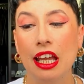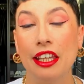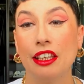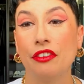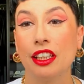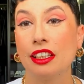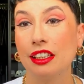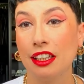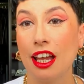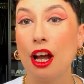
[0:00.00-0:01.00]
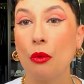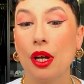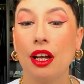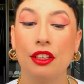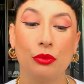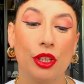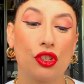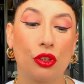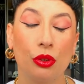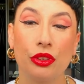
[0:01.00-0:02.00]
And I think now a
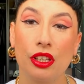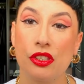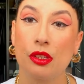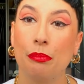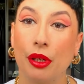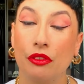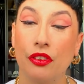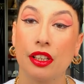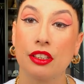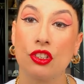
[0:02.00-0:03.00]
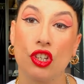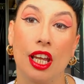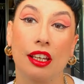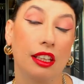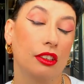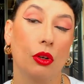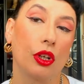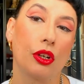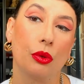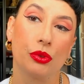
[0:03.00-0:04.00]
trench coat is the perfect jacket or
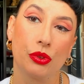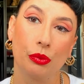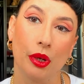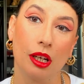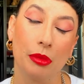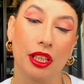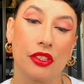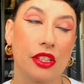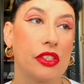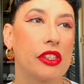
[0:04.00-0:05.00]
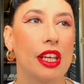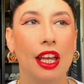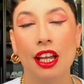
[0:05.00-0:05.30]
coat to wear because it's